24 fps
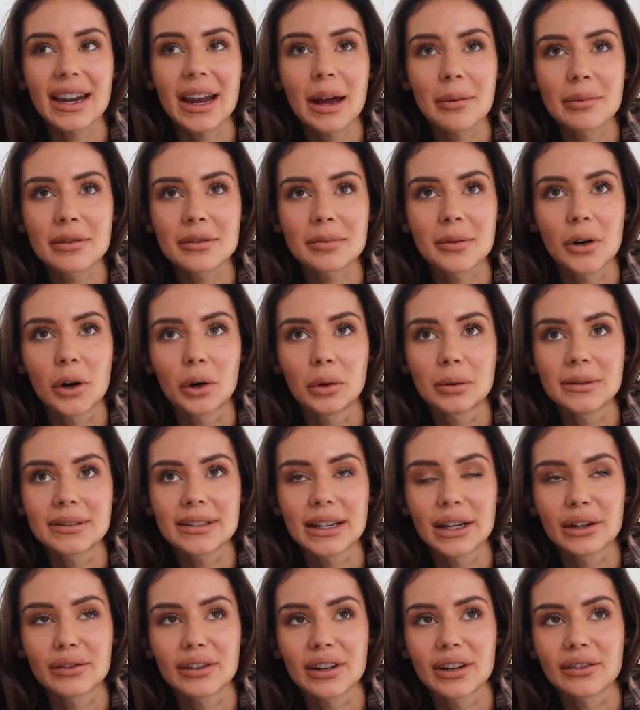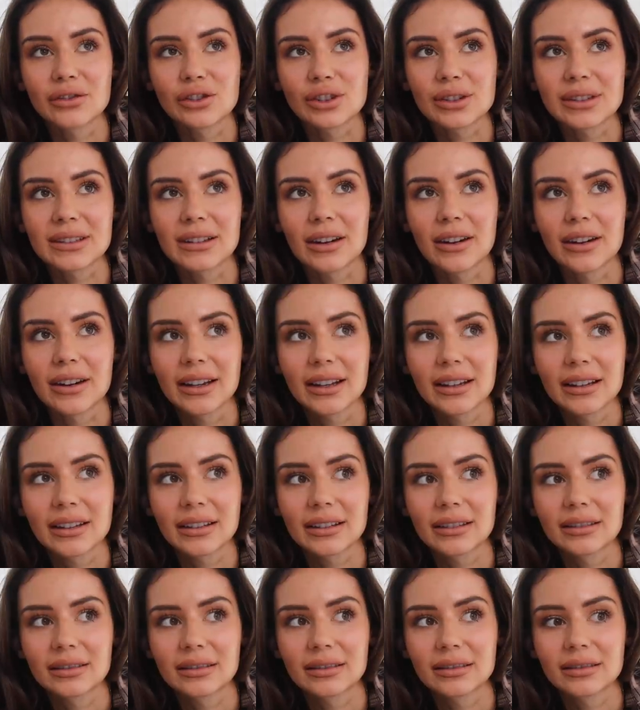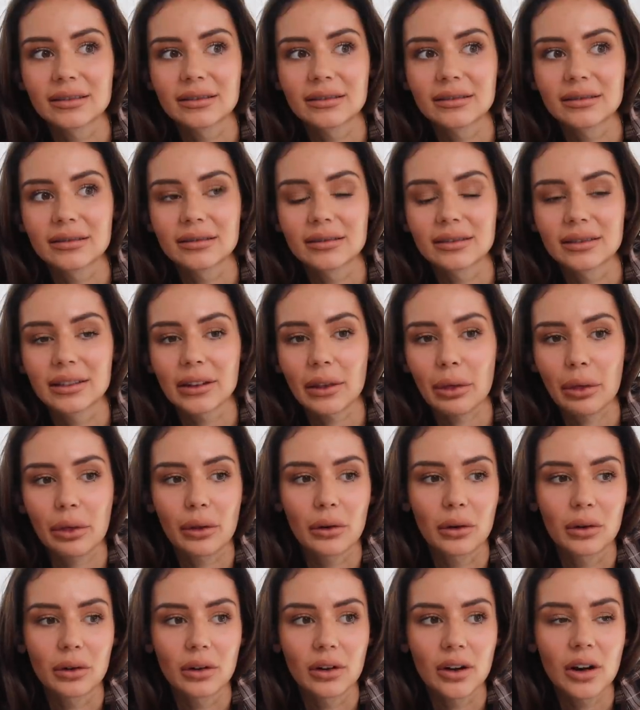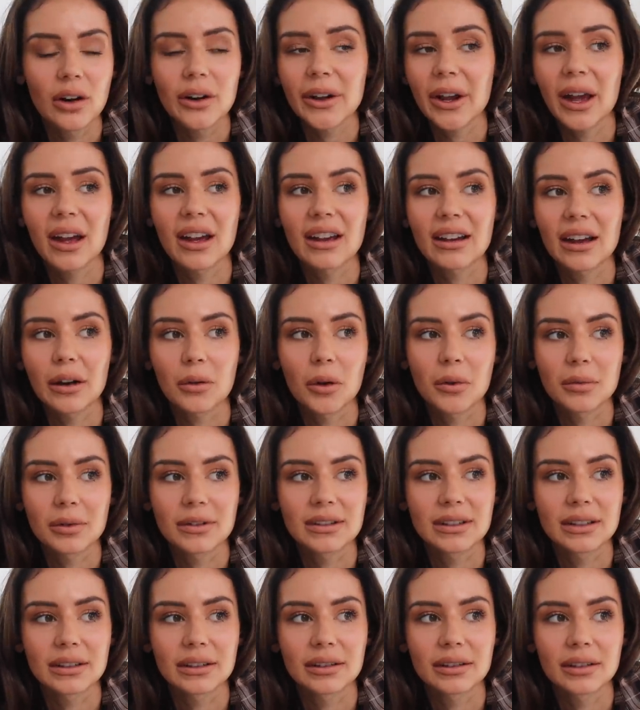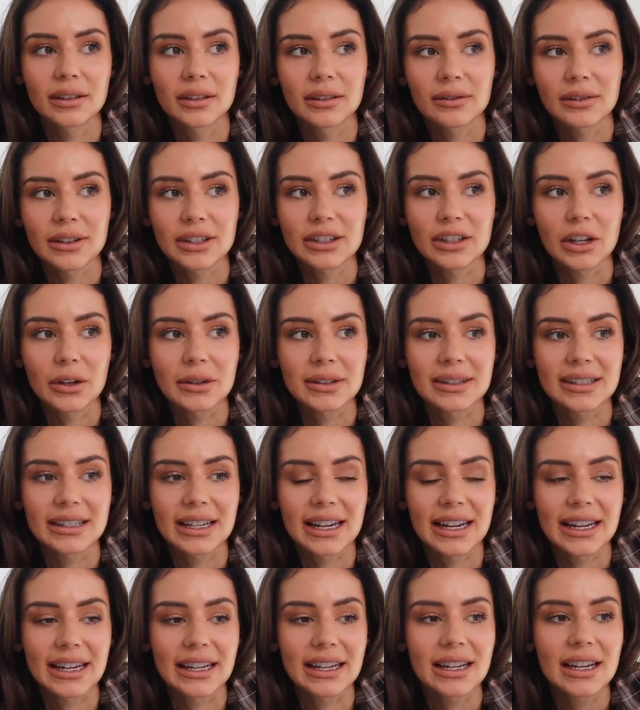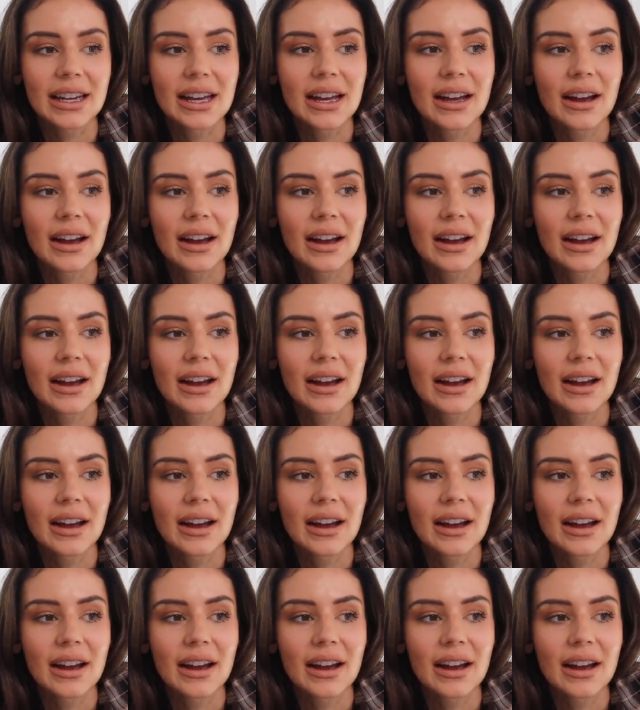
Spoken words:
happened to my old self, and I've just like thought, okay, I won't be able to video today.